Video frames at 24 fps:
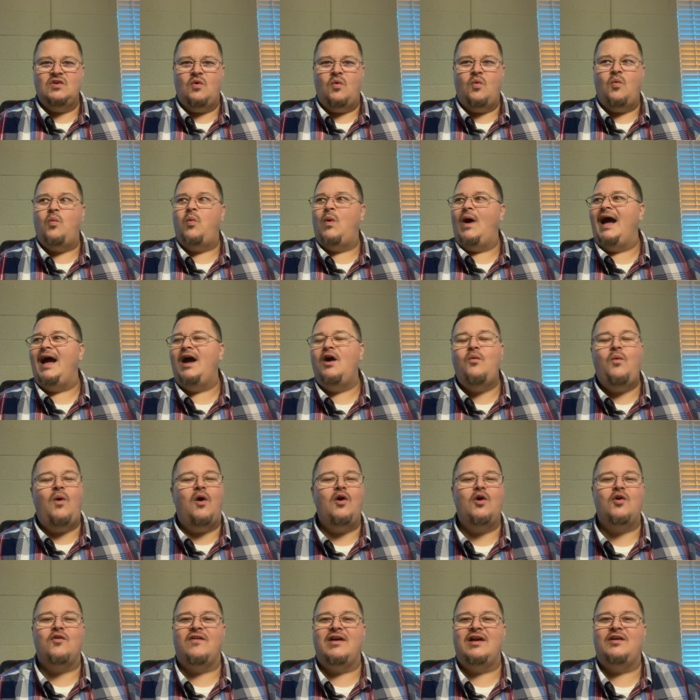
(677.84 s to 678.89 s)
Why
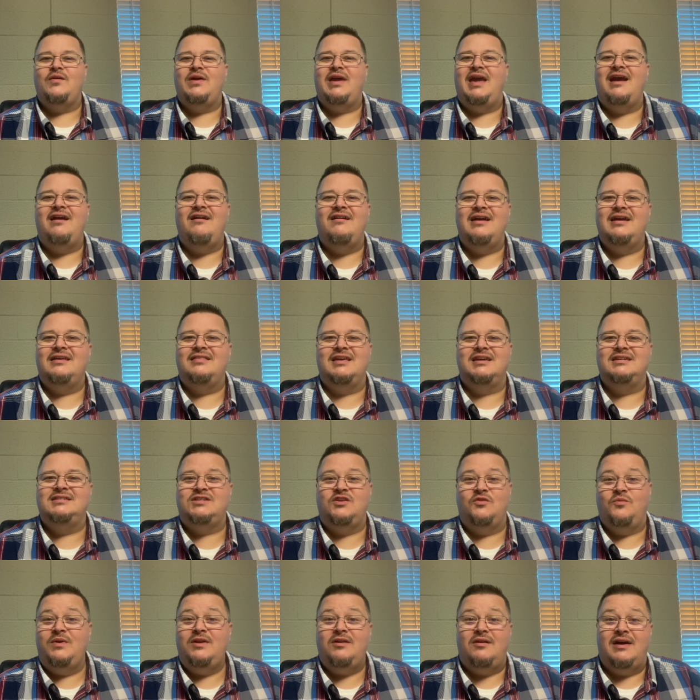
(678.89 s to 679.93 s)
walk around carrying things
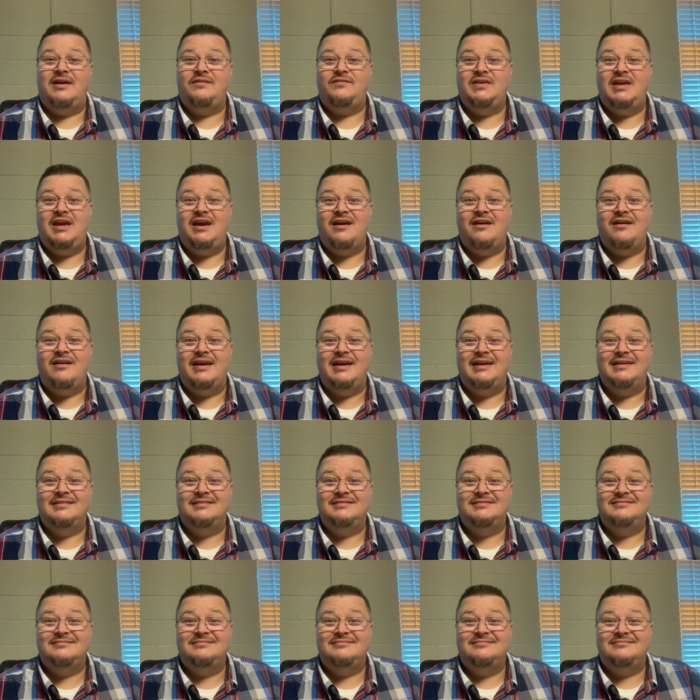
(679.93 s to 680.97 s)
that we don't have to carry?
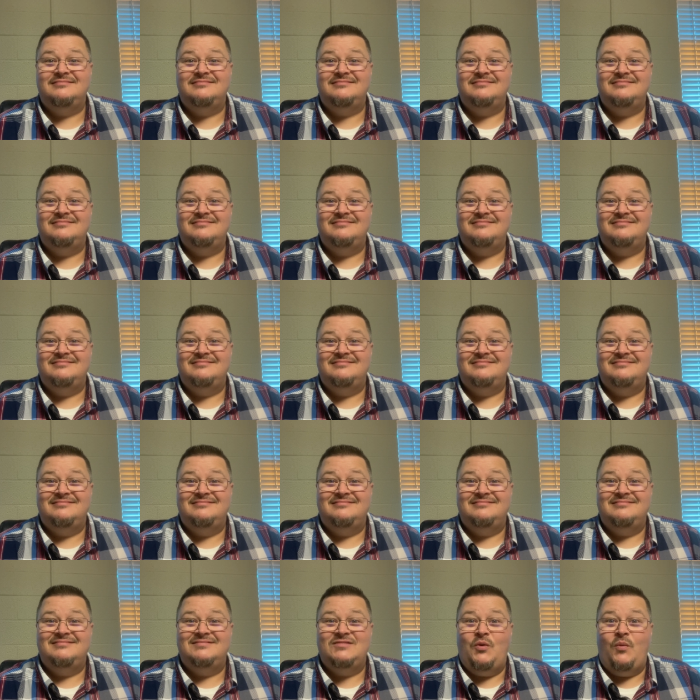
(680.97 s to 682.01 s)

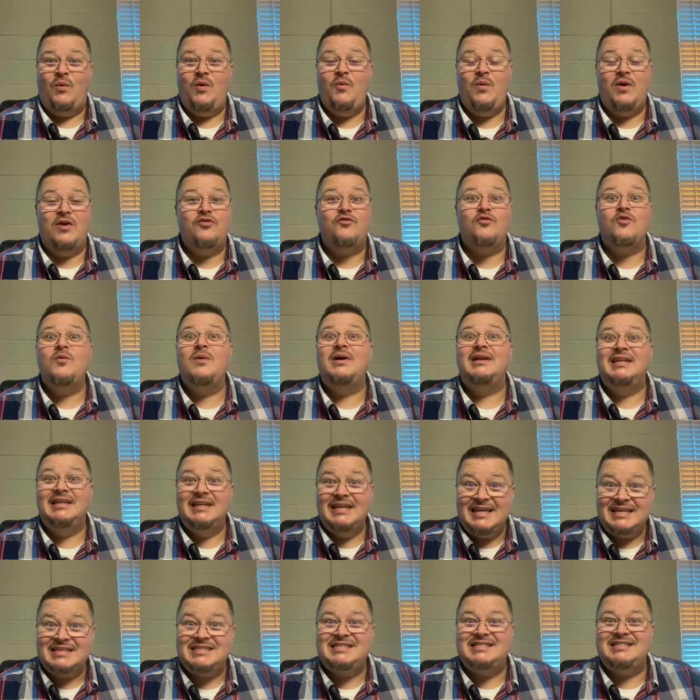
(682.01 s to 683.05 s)
We went through a
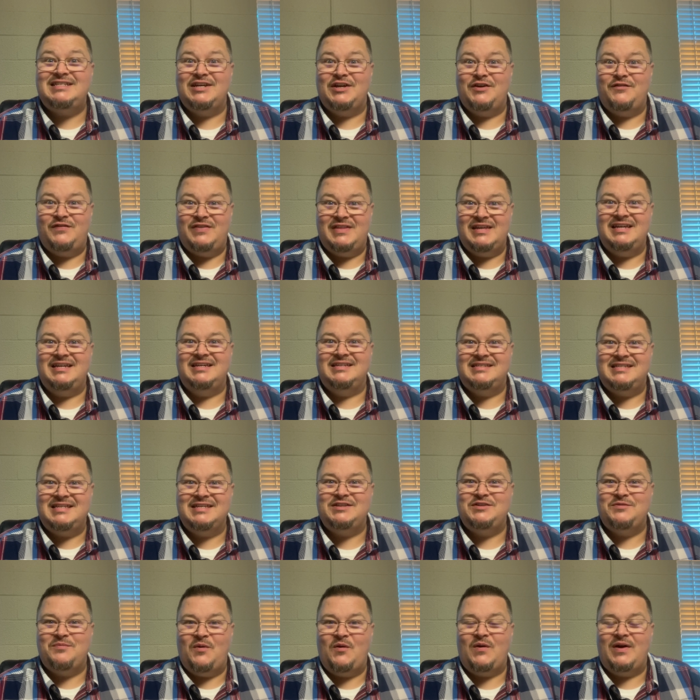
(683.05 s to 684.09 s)
list of things
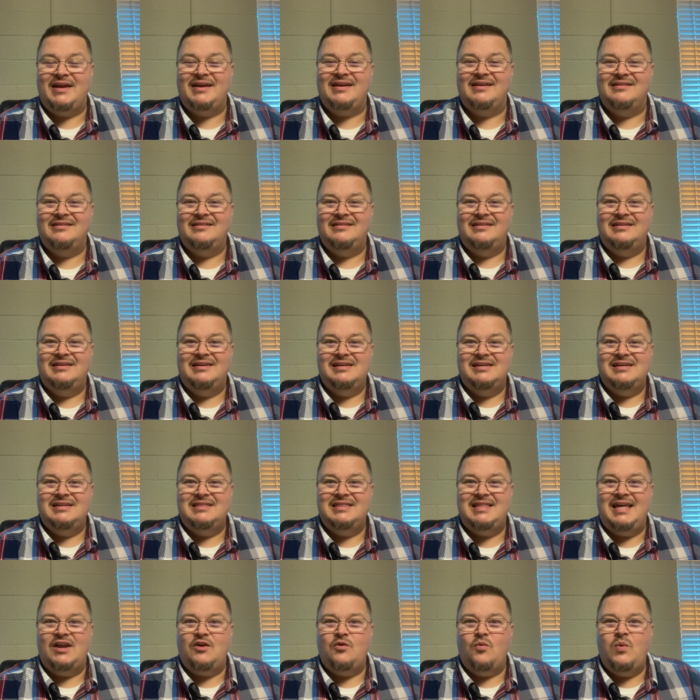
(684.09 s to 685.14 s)
this morning
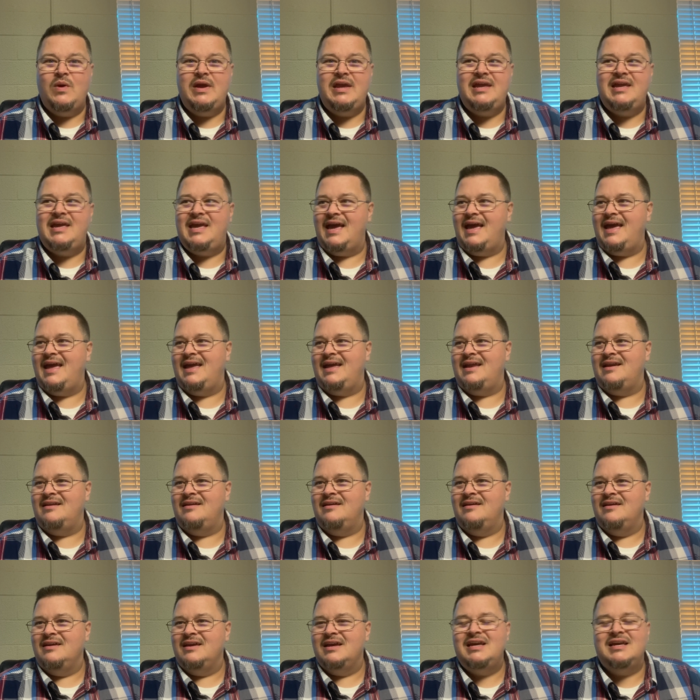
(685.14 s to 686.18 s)
that we
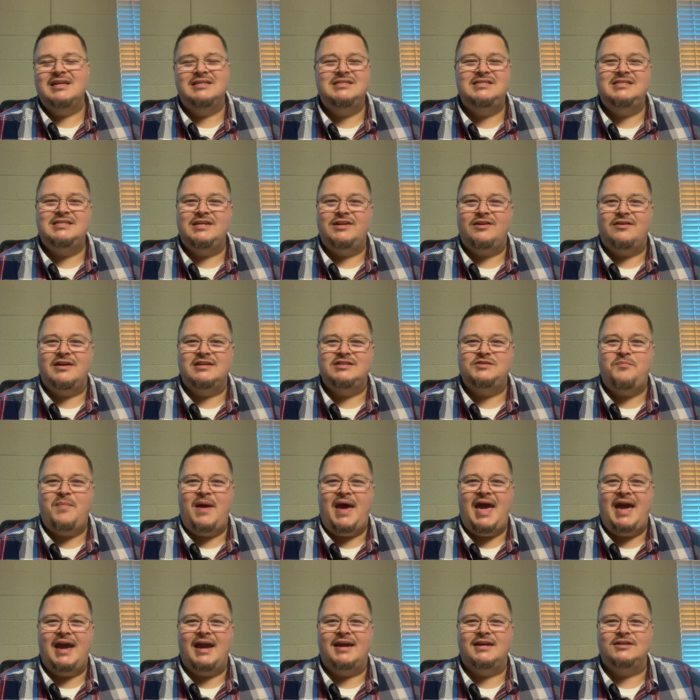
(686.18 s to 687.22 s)
can consider as
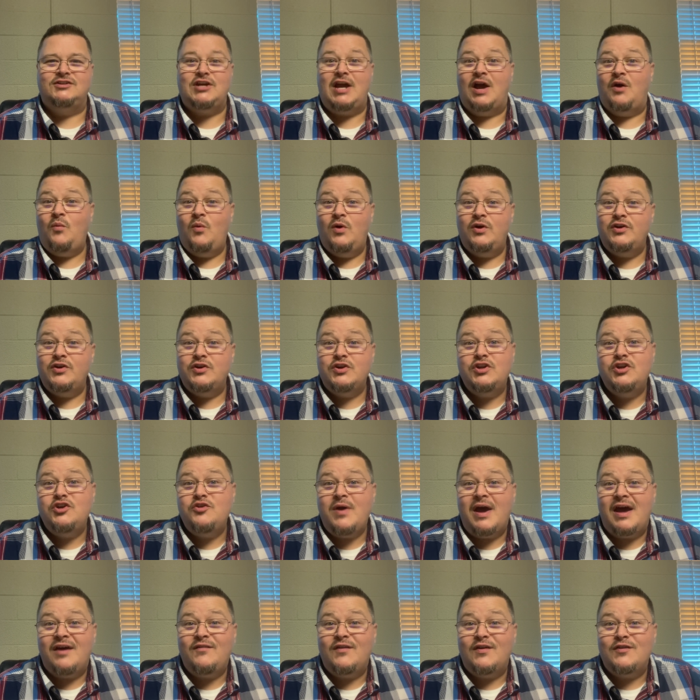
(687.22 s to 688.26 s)
baggage. I wonder do you
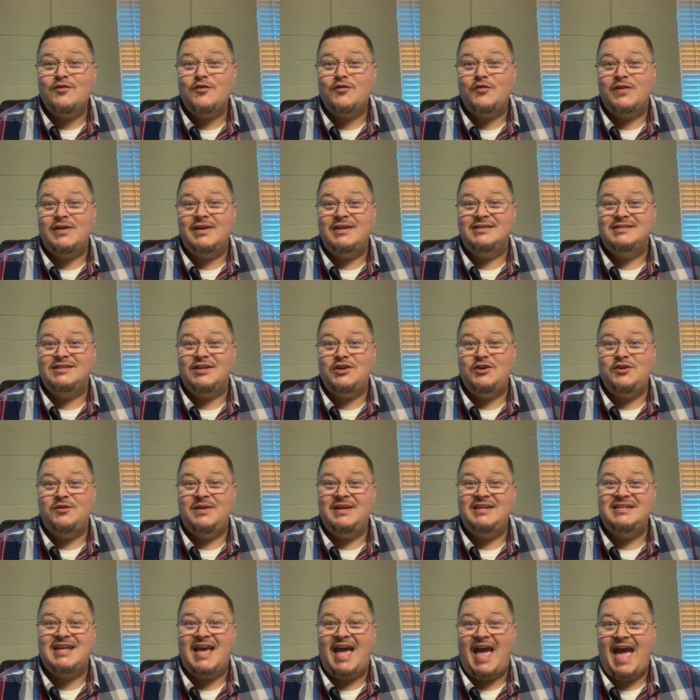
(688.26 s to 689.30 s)
have other things that you
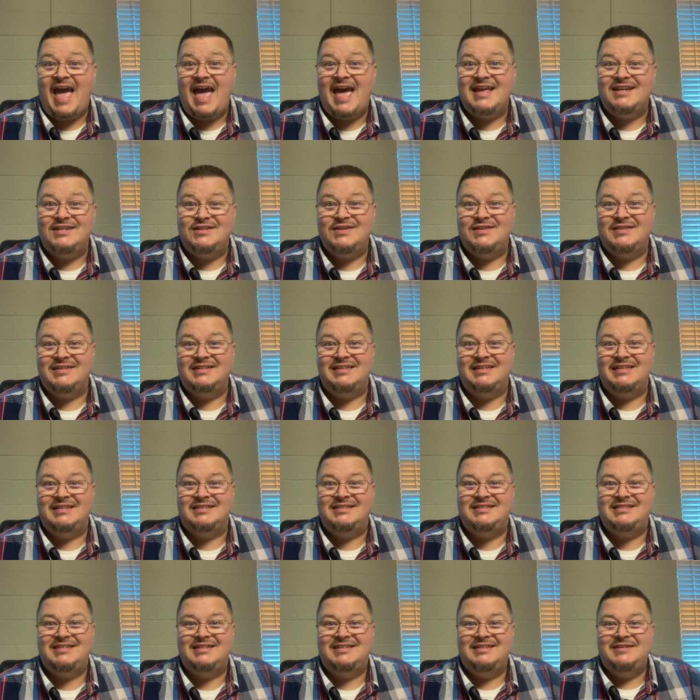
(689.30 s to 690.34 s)
need to add to the
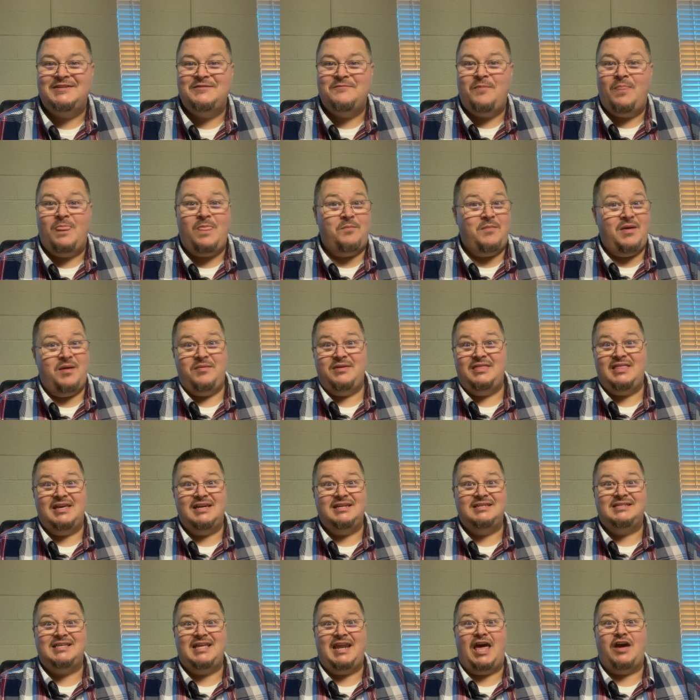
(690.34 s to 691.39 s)
list? Maybe
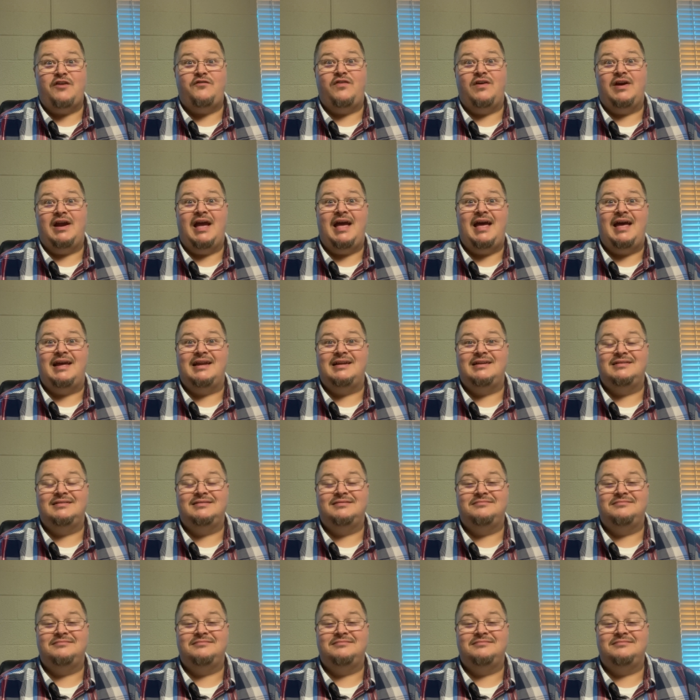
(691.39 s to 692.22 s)
things that I forgot.